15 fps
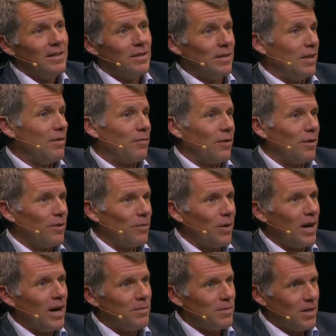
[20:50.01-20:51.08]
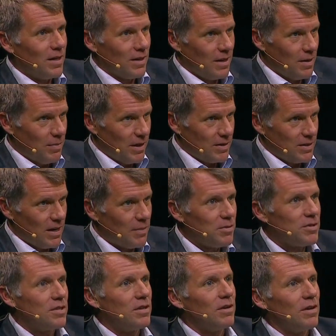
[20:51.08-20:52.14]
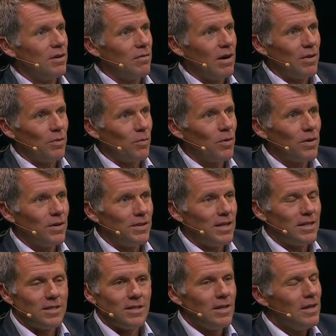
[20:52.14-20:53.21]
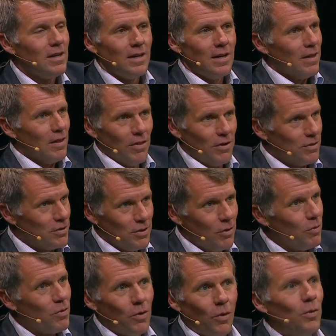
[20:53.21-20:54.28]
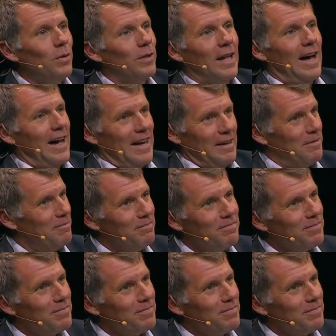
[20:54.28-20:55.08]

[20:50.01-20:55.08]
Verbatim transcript: deliver when I'm talking about cybersecurity around the world is there's no goal line.